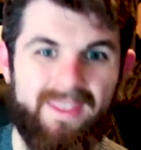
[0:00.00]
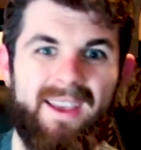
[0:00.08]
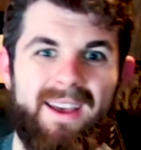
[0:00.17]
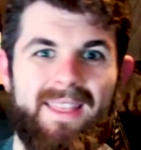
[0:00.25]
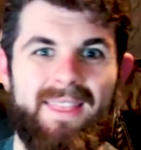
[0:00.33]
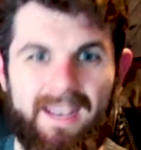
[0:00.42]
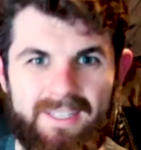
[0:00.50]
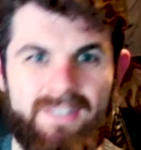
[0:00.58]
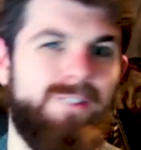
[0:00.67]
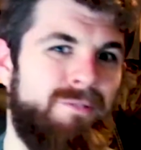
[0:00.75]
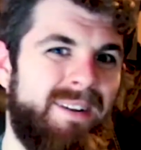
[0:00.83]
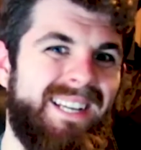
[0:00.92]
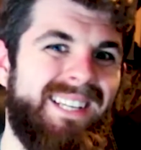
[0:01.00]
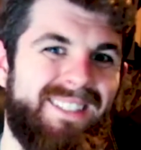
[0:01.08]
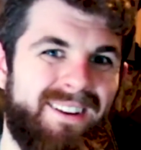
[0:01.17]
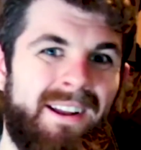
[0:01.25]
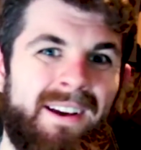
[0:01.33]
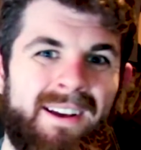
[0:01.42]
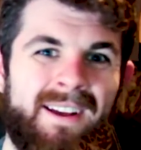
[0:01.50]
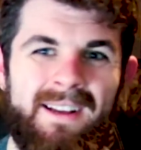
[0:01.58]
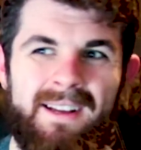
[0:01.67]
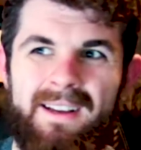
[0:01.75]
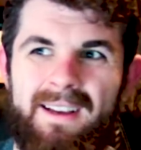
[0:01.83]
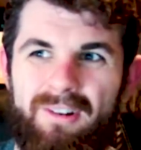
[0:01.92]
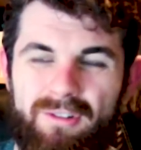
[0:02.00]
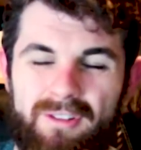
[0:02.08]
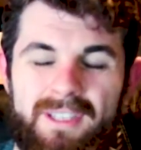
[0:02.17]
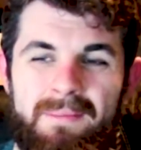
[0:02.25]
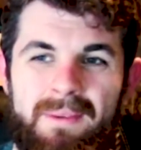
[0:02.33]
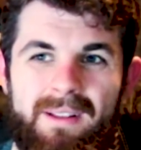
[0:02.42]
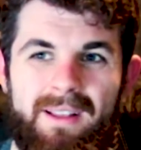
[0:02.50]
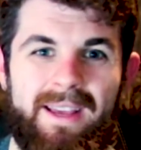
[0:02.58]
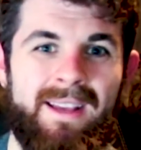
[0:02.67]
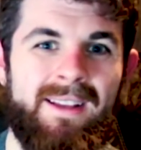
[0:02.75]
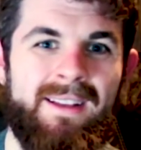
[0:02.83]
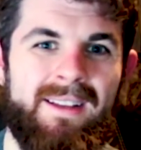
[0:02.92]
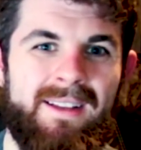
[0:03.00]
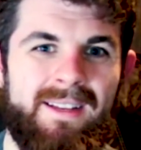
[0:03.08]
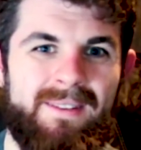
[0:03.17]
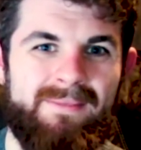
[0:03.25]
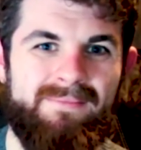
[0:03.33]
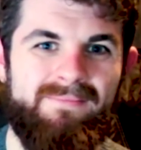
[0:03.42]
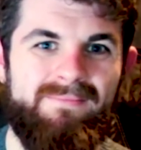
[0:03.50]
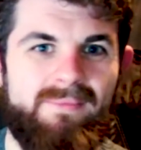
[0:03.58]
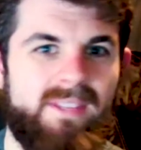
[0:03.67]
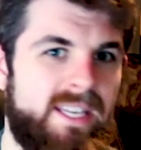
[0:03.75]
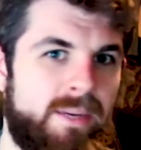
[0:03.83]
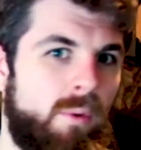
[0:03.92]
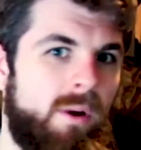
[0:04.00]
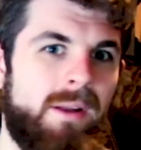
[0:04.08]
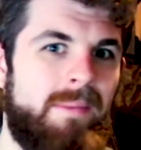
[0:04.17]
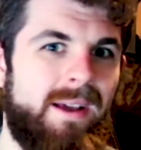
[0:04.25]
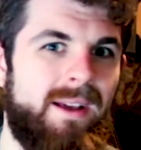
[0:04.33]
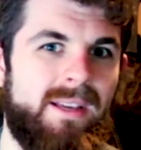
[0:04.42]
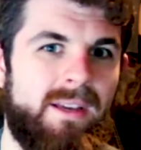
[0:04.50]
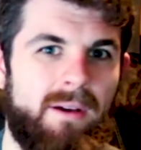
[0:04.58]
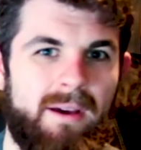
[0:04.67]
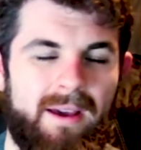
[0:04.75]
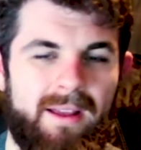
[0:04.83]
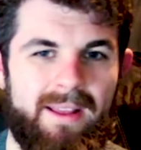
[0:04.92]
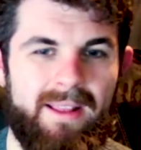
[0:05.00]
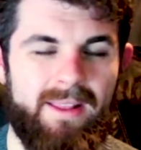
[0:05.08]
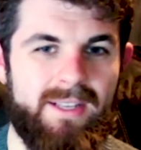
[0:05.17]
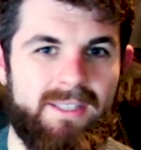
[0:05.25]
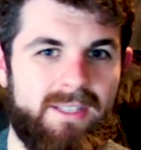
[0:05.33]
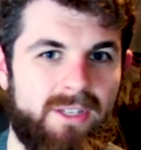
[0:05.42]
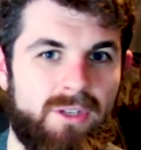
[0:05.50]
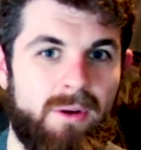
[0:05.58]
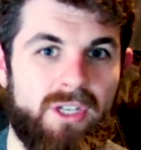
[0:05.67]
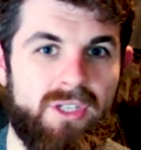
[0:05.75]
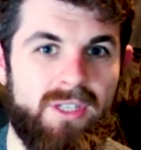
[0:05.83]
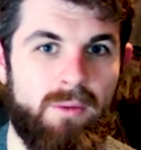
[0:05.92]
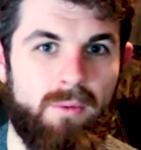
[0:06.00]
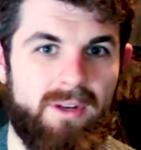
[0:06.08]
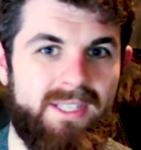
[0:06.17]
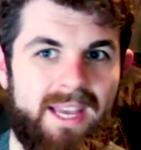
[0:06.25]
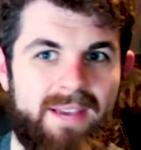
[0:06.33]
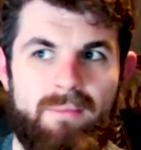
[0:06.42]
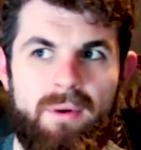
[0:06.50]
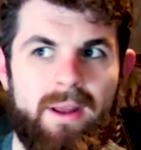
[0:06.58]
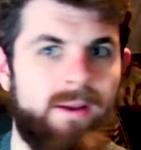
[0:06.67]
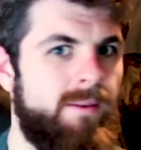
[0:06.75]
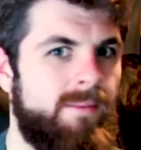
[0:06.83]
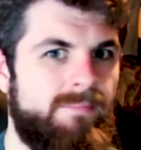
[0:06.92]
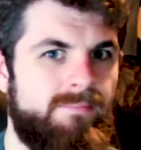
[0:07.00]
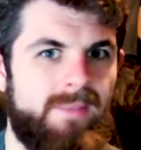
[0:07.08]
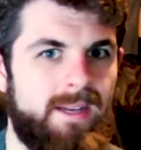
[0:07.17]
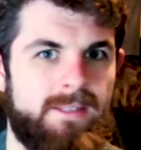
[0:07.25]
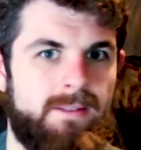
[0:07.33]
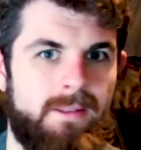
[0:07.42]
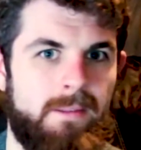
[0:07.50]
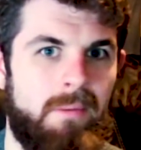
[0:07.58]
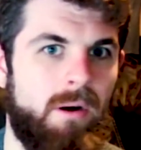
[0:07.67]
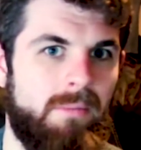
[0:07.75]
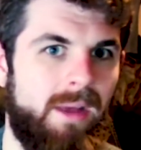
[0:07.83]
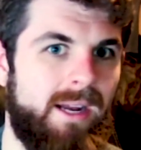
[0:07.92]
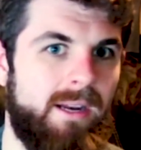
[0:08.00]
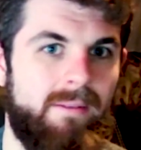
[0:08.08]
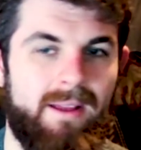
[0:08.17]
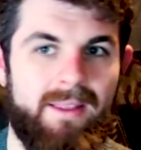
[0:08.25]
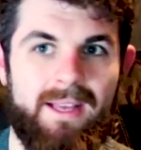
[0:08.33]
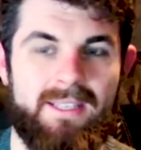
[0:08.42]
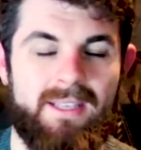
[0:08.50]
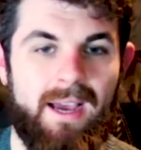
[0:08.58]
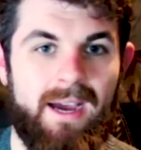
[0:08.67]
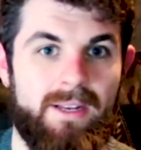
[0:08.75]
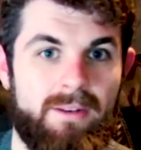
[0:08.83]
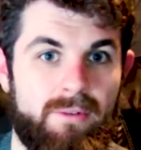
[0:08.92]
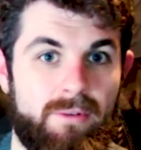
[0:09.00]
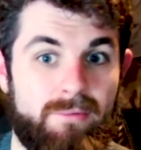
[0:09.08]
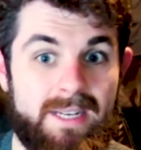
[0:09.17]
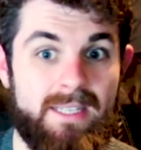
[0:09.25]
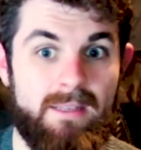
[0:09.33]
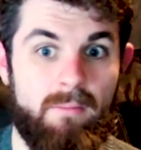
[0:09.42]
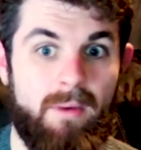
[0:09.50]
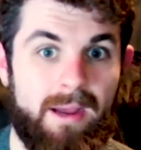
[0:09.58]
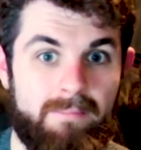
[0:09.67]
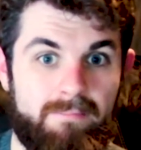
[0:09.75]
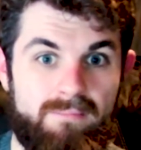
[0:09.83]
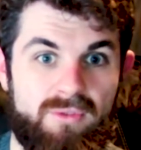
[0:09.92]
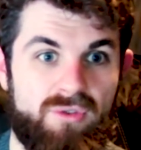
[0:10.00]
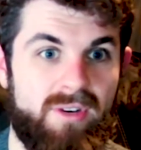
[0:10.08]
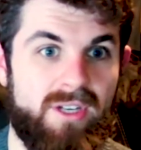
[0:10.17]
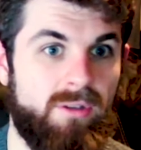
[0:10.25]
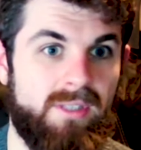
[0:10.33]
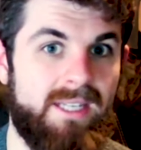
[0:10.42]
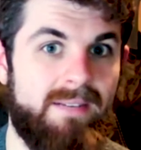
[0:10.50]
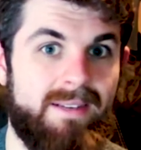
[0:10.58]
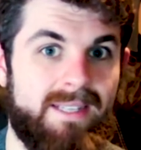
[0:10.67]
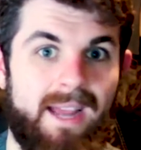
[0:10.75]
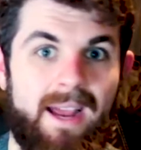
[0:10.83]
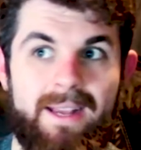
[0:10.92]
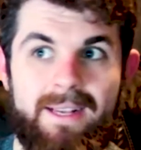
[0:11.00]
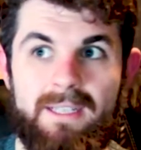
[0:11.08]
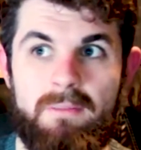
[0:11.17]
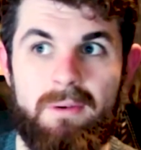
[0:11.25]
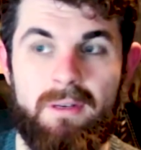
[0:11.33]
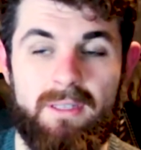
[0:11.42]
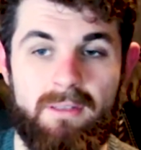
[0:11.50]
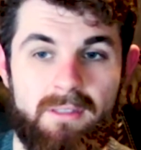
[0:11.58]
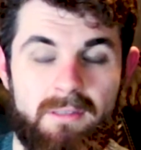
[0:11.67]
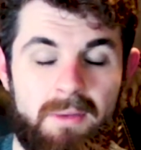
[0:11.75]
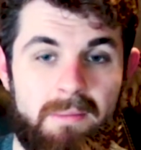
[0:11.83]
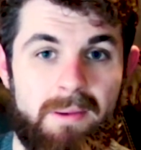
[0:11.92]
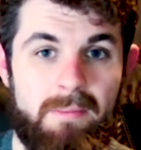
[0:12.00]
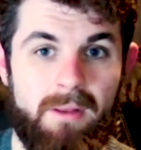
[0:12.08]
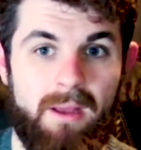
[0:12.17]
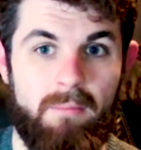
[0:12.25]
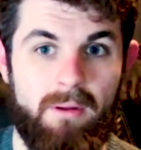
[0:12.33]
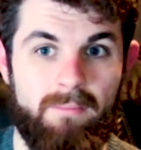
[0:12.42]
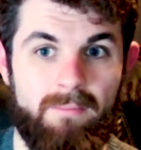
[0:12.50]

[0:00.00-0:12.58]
That's the reason. Ultimately, you want to be in this situation, you want to save money. That's the bottom line of it, and that's kind of the reason why traditional TV is dying, is because ultimately people are like, well,